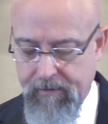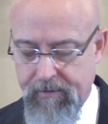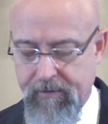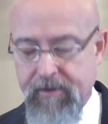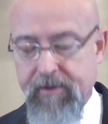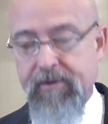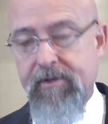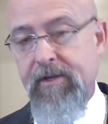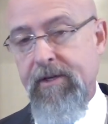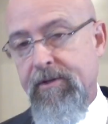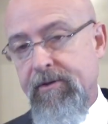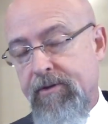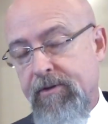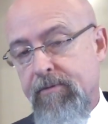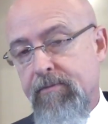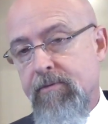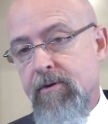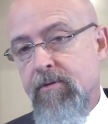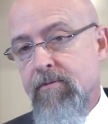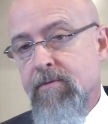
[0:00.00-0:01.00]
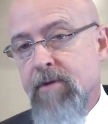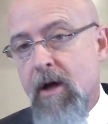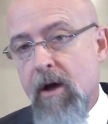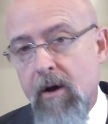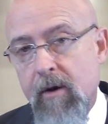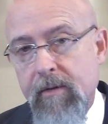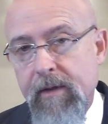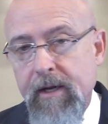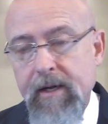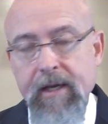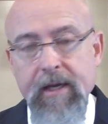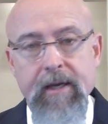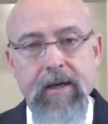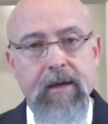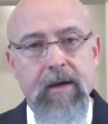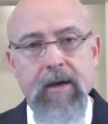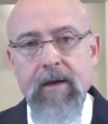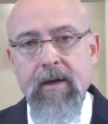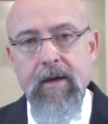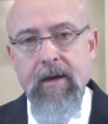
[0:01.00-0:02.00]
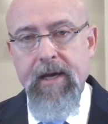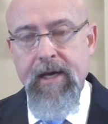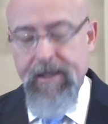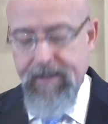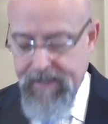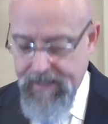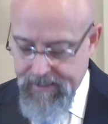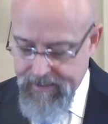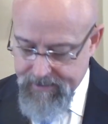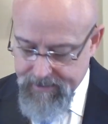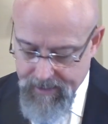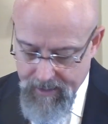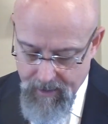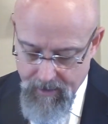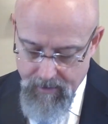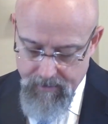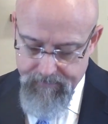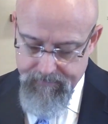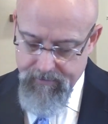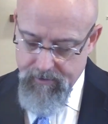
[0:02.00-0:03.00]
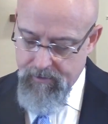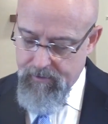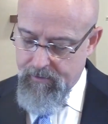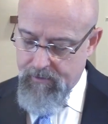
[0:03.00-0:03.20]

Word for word: in the sense you, you know that He he takes care of you.